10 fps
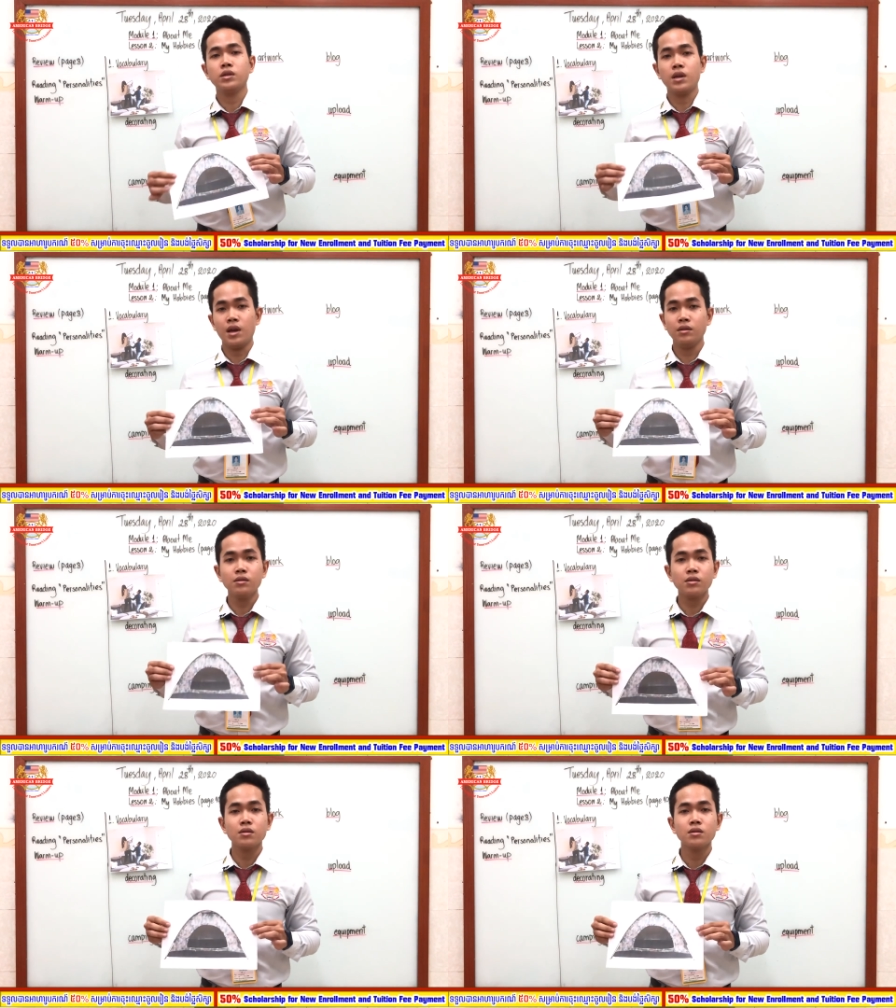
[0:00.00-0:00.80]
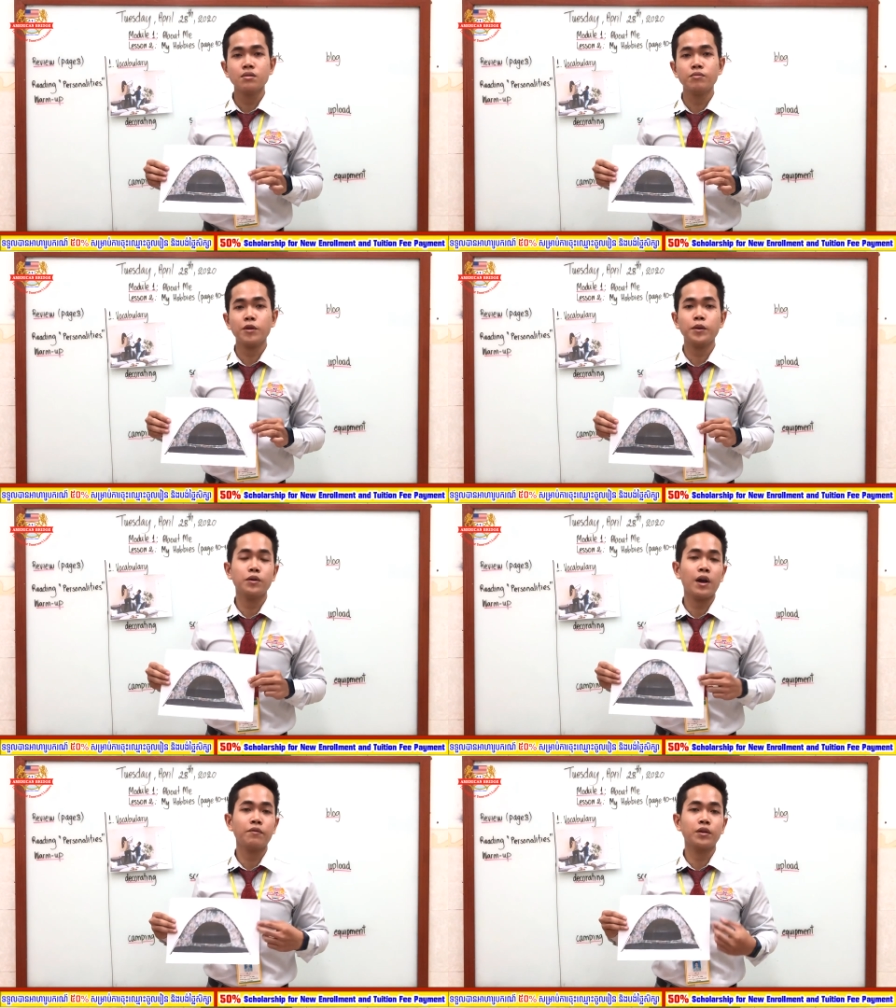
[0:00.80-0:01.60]
tent? Maybe you
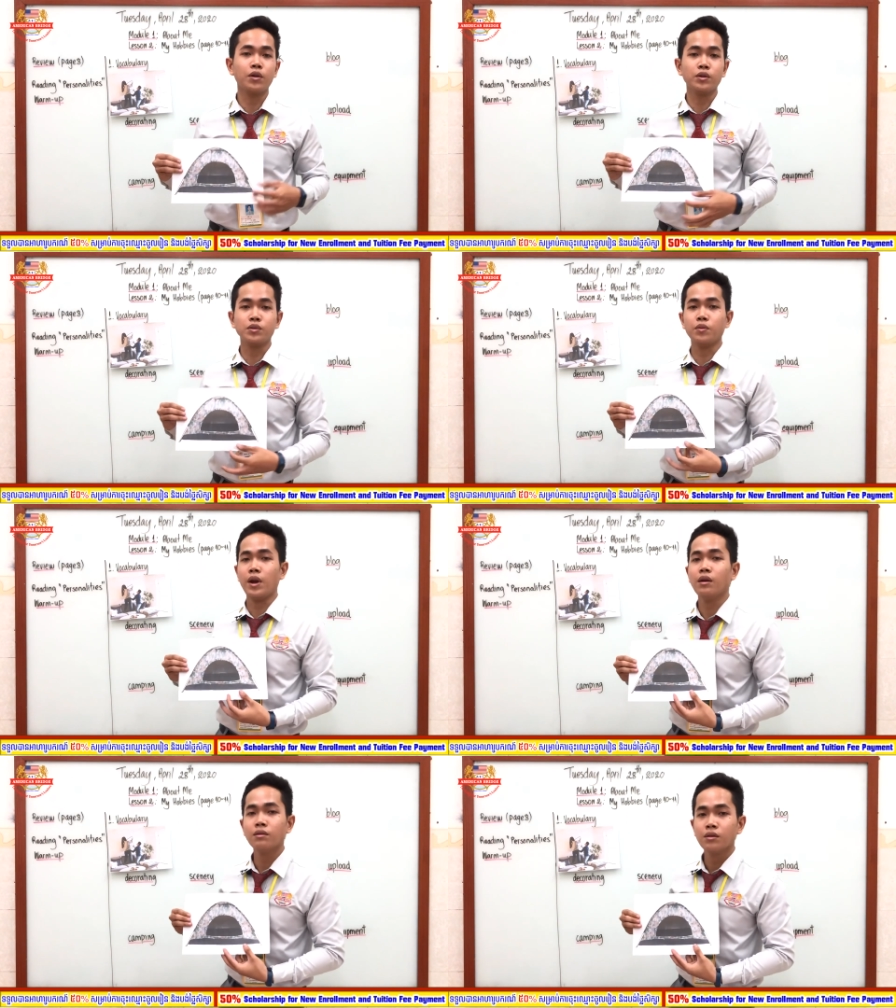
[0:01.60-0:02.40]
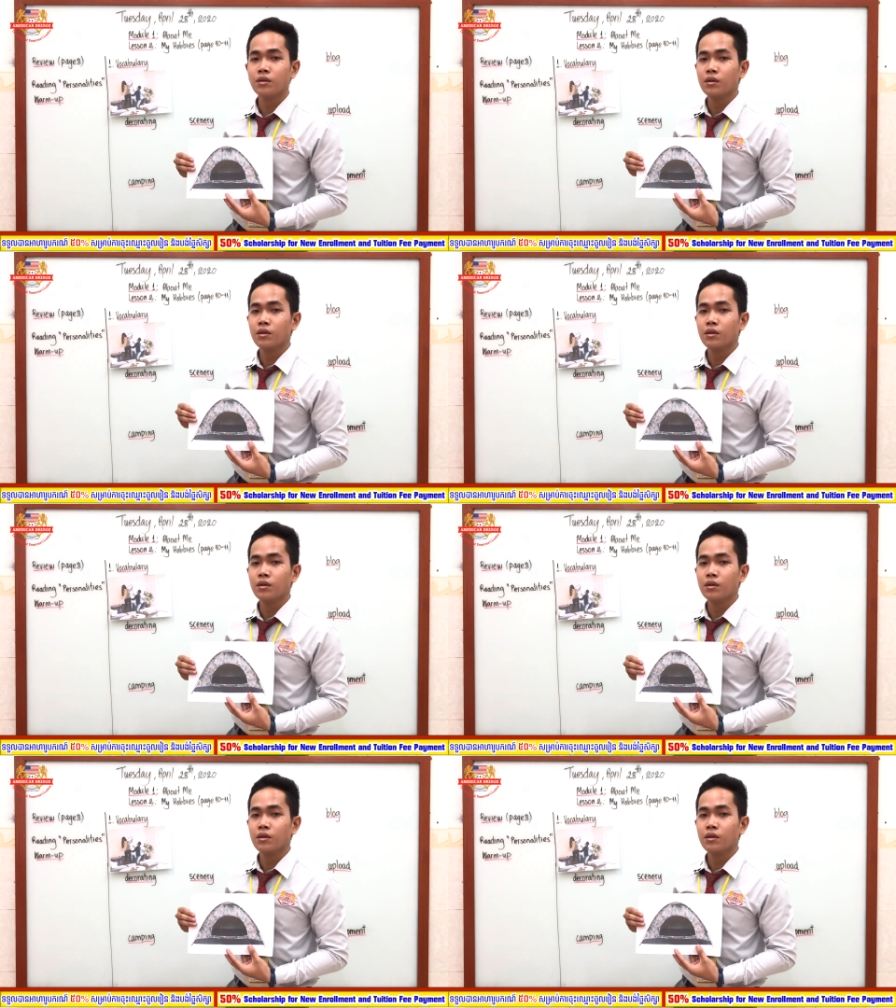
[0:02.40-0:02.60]
have to go to where?